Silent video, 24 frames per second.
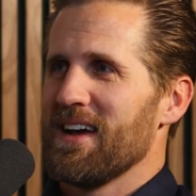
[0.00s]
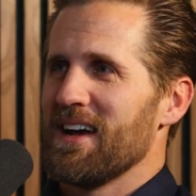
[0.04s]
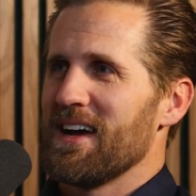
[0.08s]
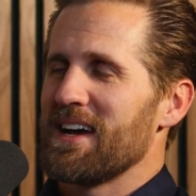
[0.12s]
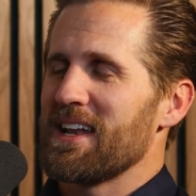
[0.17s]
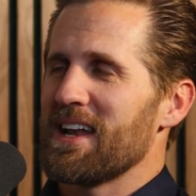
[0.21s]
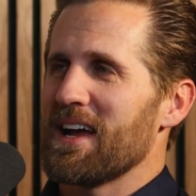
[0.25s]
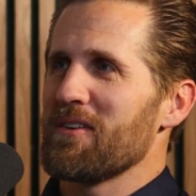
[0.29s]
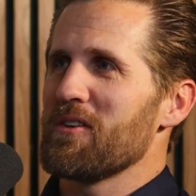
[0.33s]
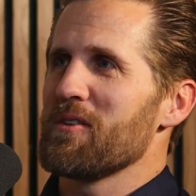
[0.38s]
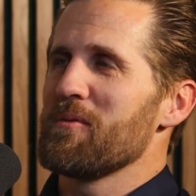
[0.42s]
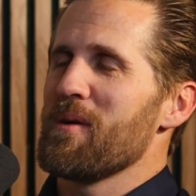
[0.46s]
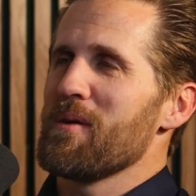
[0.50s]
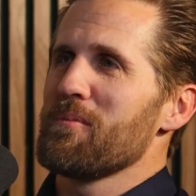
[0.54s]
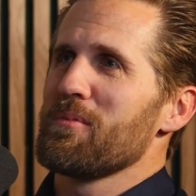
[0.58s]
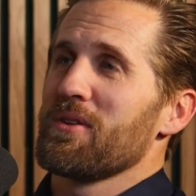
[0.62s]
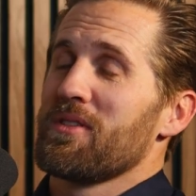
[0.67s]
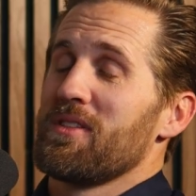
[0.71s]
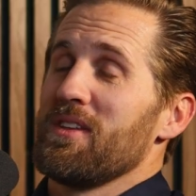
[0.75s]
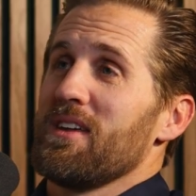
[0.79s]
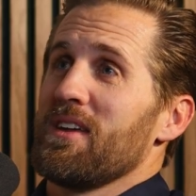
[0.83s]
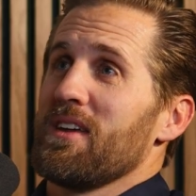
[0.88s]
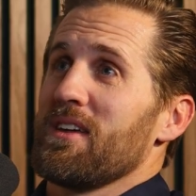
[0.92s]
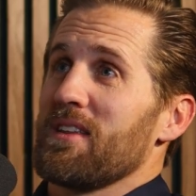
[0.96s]
And I remember
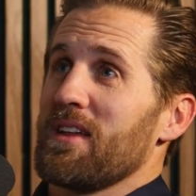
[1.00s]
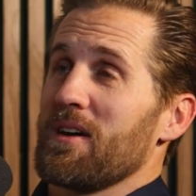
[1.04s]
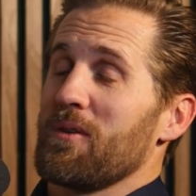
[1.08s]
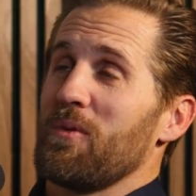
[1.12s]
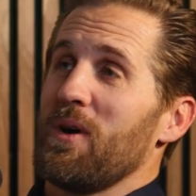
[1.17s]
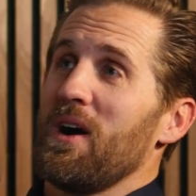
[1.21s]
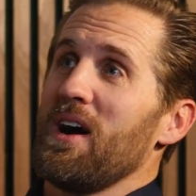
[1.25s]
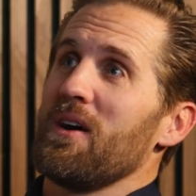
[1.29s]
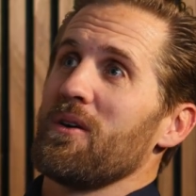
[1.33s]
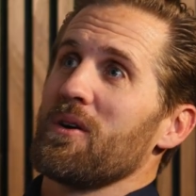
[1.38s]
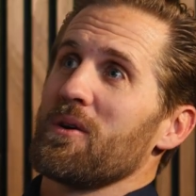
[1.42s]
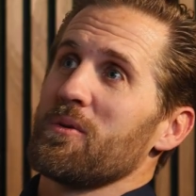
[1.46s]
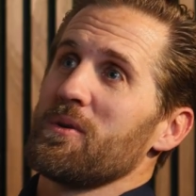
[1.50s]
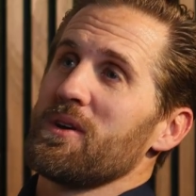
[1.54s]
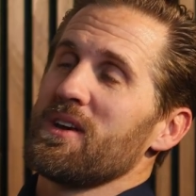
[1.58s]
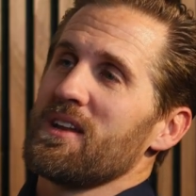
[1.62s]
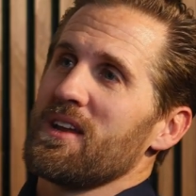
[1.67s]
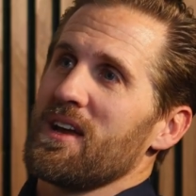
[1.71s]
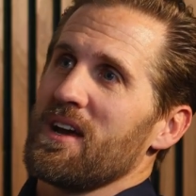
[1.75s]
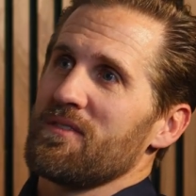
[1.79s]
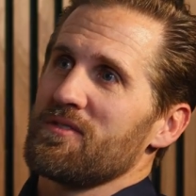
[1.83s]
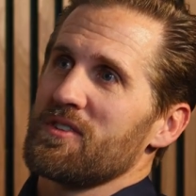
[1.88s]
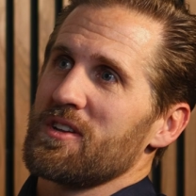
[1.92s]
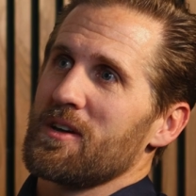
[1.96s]
thinking like, wow, are we going
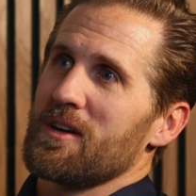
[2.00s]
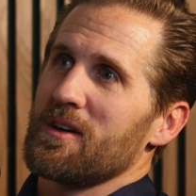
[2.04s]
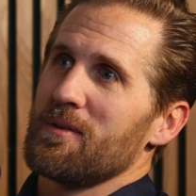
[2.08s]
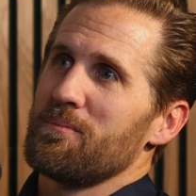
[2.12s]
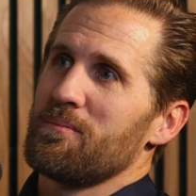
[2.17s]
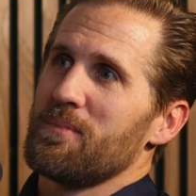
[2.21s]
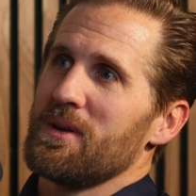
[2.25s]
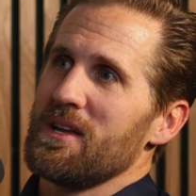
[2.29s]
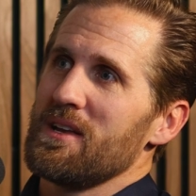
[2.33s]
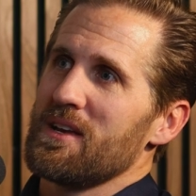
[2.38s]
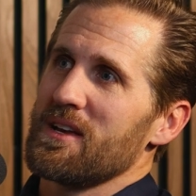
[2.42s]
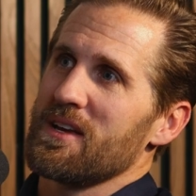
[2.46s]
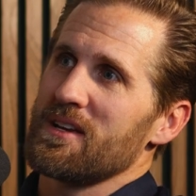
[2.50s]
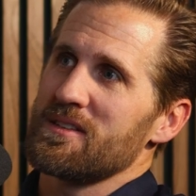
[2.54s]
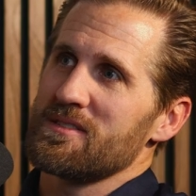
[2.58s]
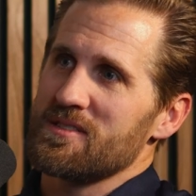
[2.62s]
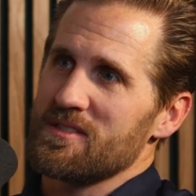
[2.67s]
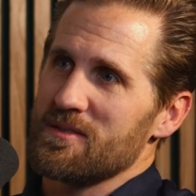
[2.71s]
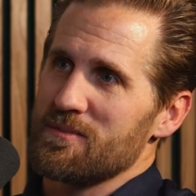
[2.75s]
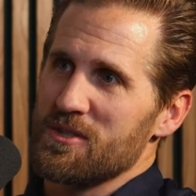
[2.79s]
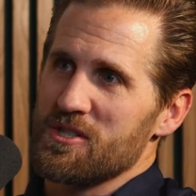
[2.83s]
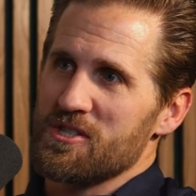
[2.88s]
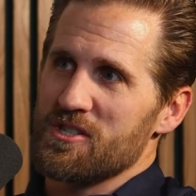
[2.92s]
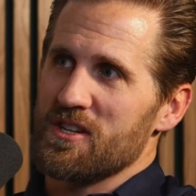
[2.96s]
to have to compete
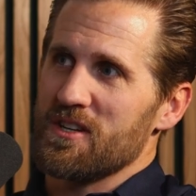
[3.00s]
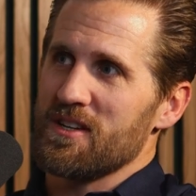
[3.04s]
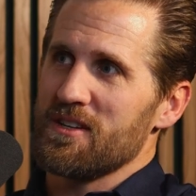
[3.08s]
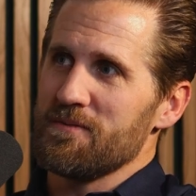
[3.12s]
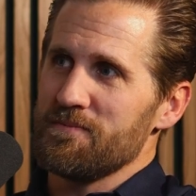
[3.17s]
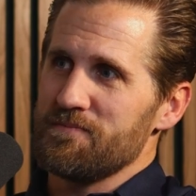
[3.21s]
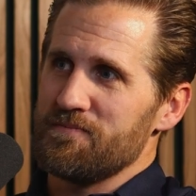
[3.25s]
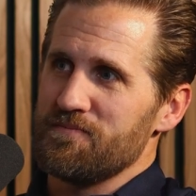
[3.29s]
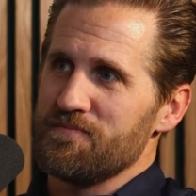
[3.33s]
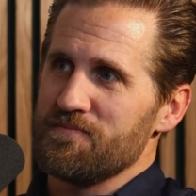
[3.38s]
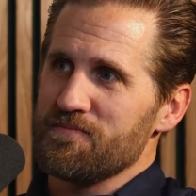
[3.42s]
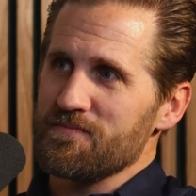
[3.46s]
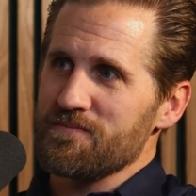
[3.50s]
against a machine?